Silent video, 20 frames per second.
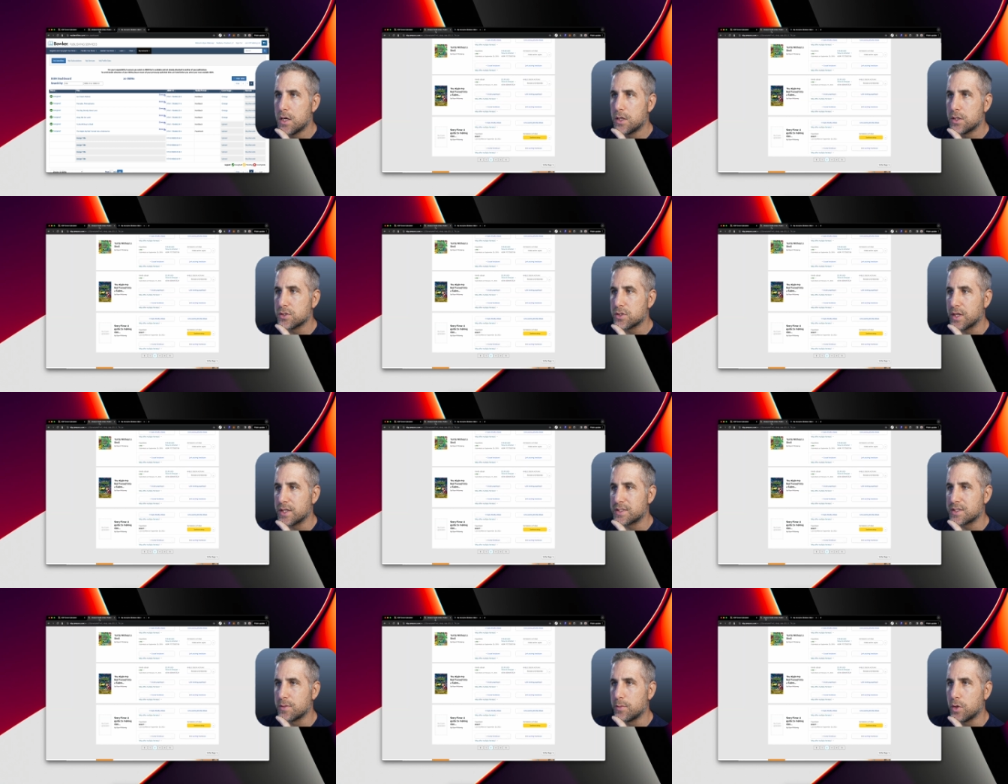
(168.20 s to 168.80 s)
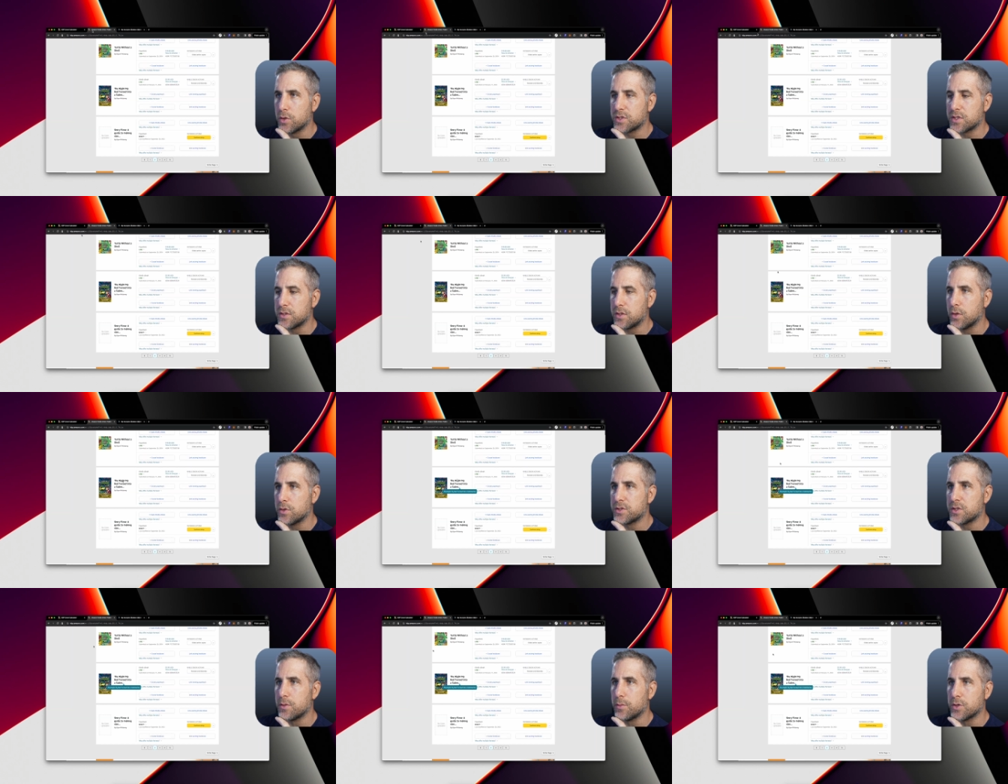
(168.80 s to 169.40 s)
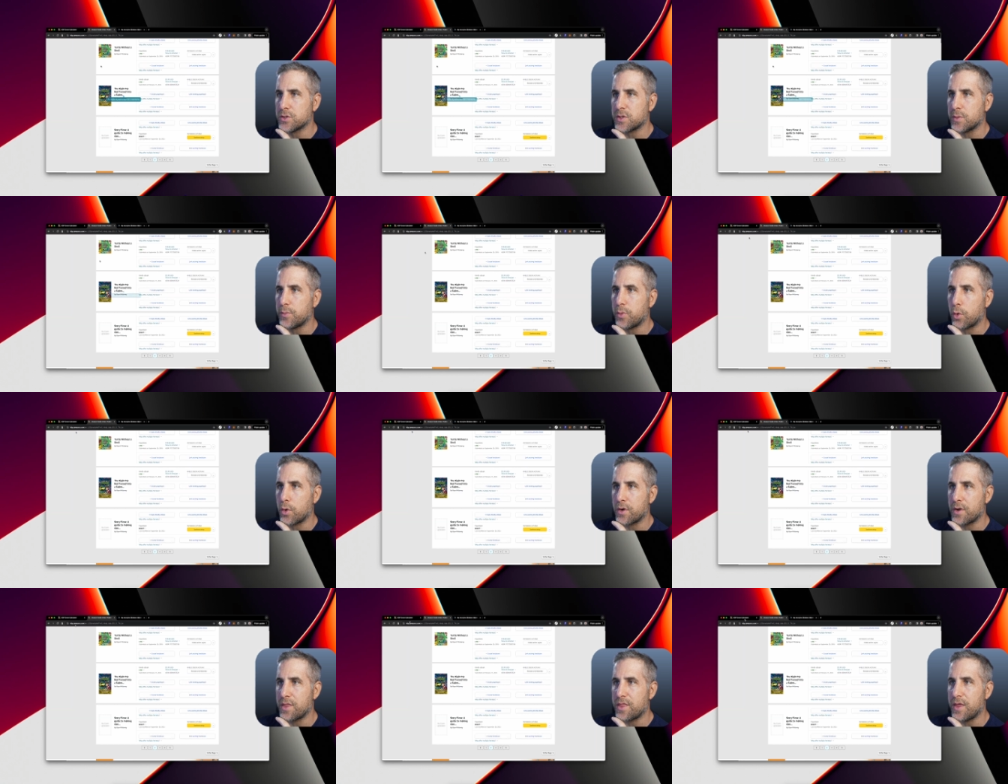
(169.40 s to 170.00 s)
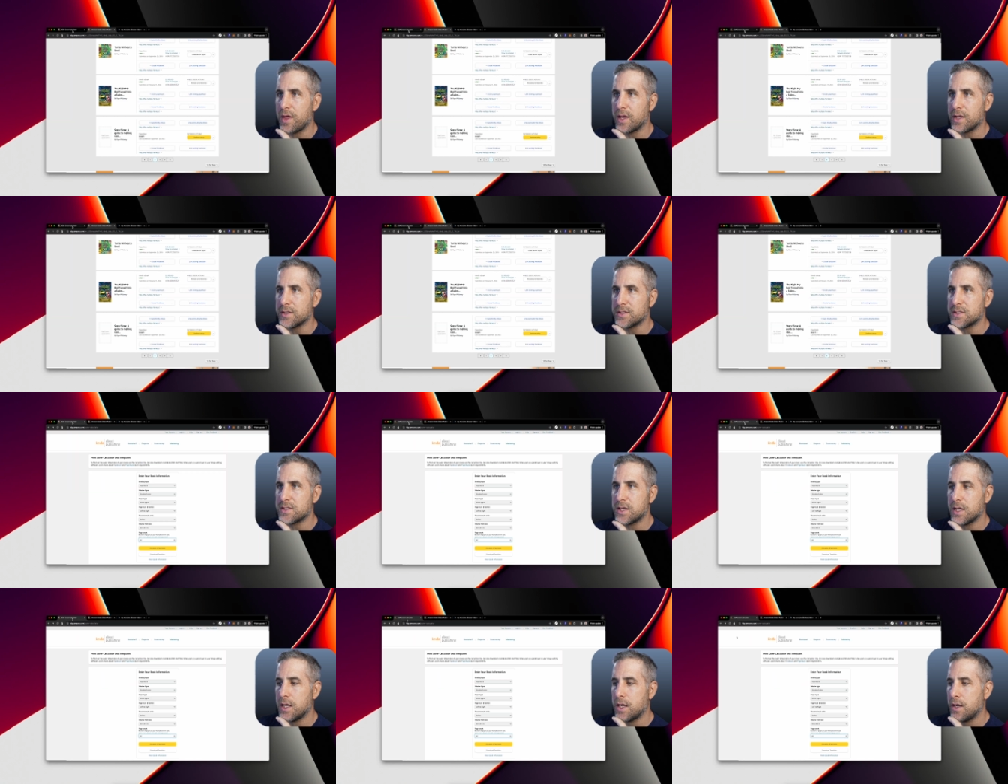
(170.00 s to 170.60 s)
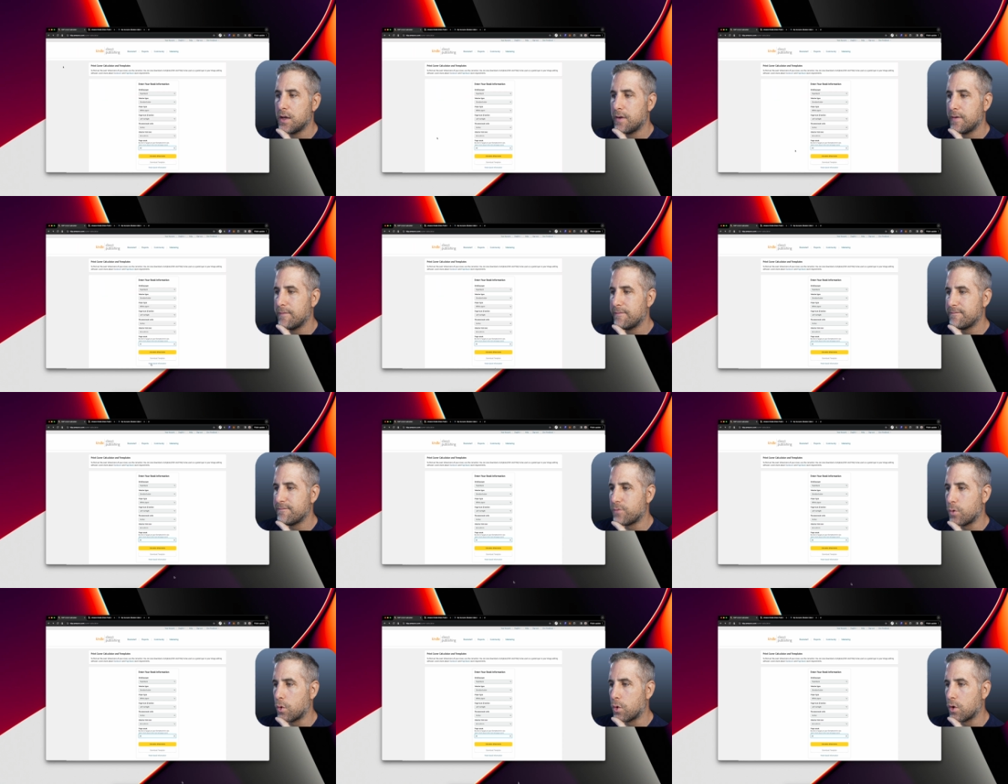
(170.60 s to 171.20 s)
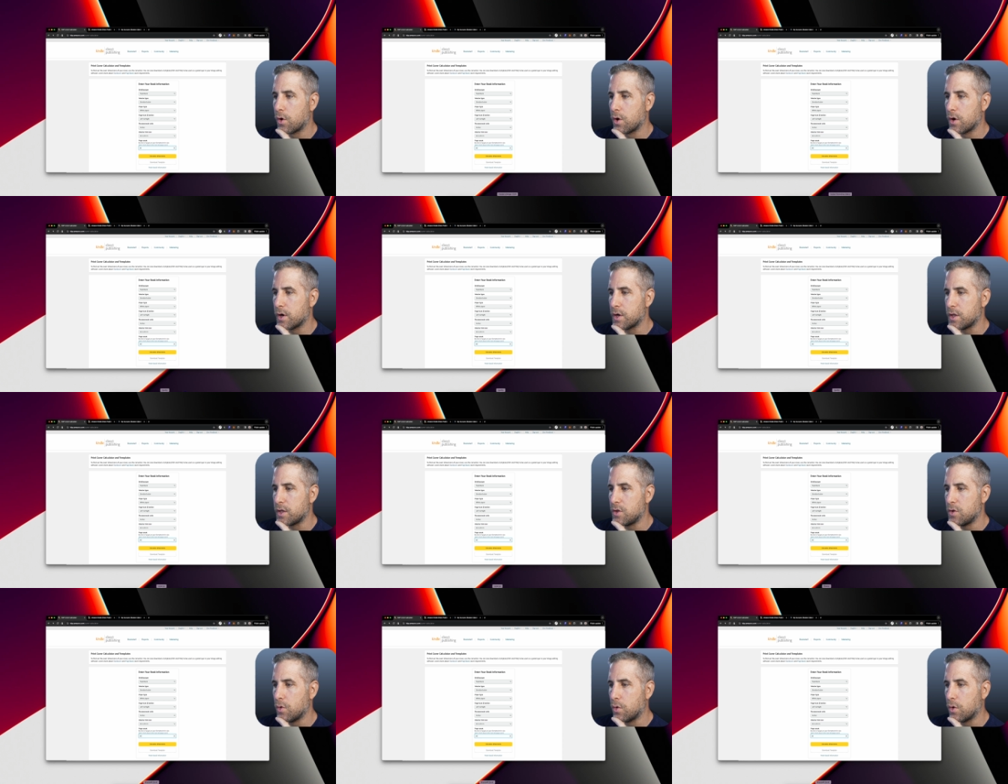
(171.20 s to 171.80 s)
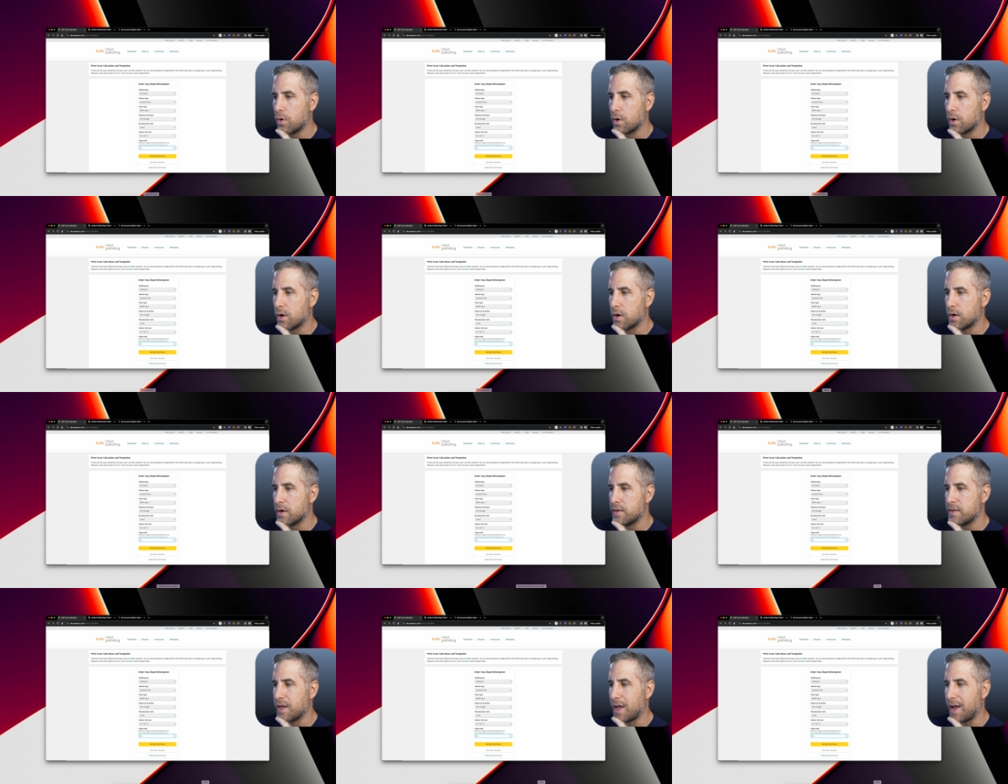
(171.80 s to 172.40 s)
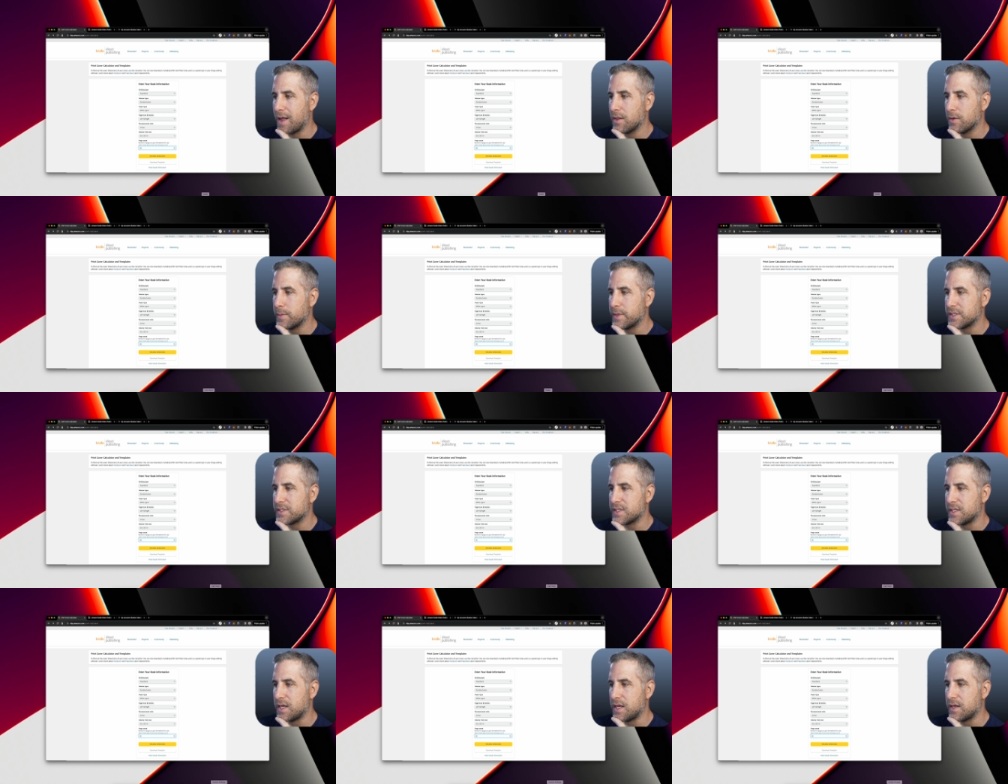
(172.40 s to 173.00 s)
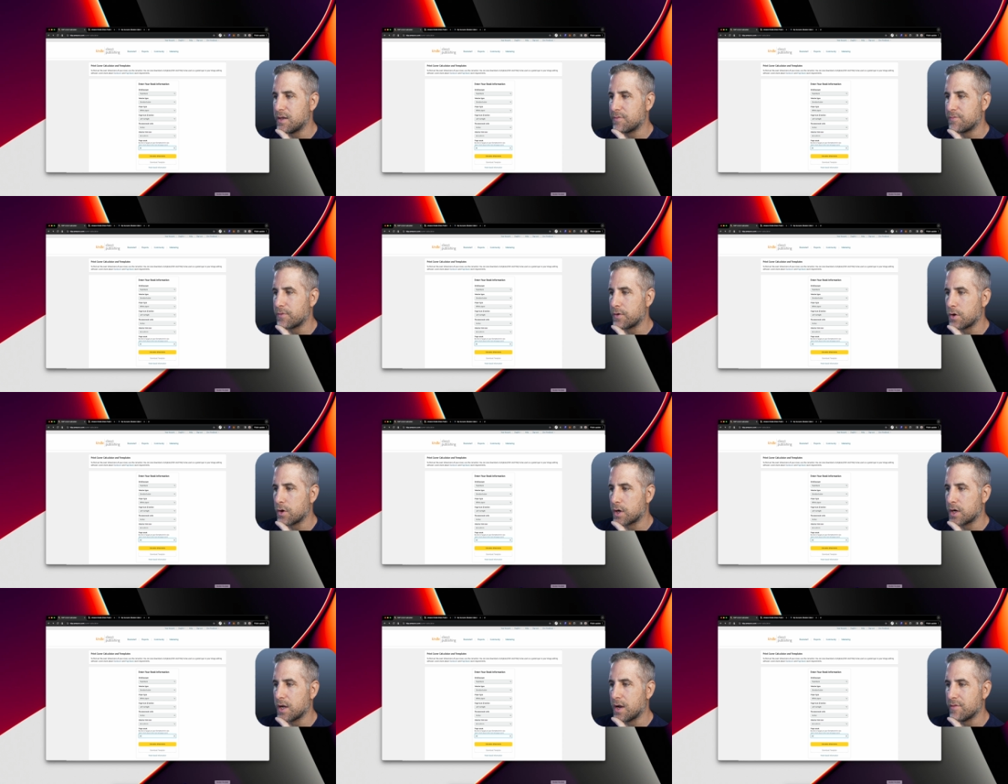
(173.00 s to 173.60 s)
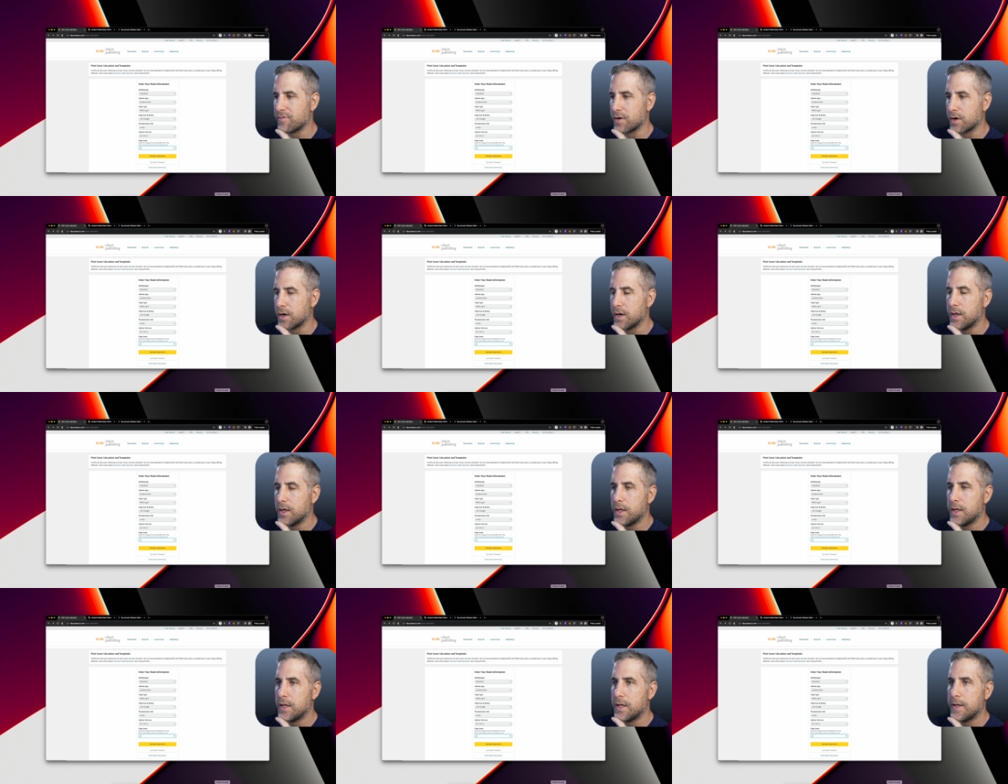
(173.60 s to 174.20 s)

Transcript: So that's the most, those are the most important things for your the elements needed for your cover